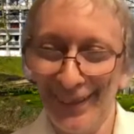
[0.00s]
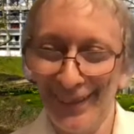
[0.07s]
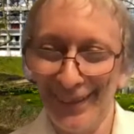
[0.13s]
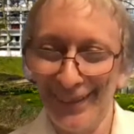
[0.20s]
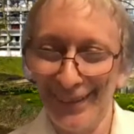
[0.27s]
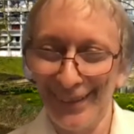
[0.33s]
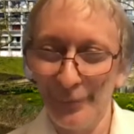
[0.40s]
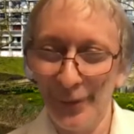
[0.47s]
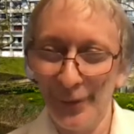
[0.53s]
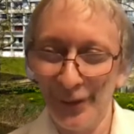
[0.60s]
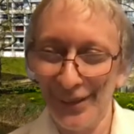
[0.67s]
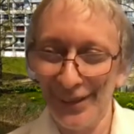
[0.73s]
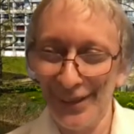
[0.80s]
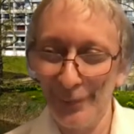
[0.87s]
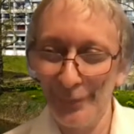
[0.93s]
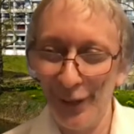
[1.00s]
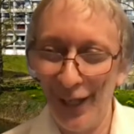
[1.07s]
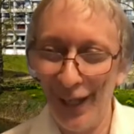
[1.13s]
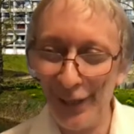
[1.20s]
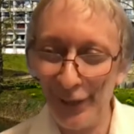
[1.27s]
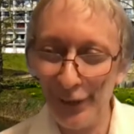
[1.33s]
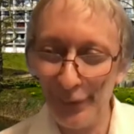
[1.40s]

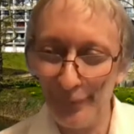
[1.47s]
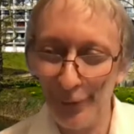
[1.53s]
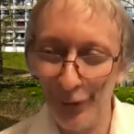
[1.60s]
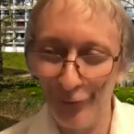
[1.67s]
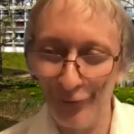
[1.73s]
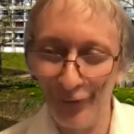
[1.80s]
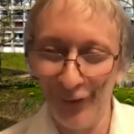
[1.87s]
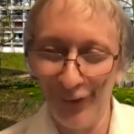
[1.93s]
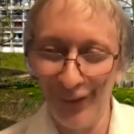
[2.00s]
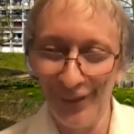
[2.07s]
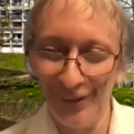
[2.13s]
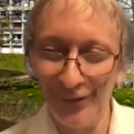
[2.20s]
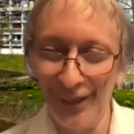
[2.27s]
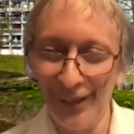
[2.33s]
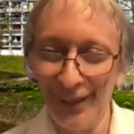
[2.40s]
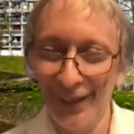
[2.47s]
simulacrum of knowledge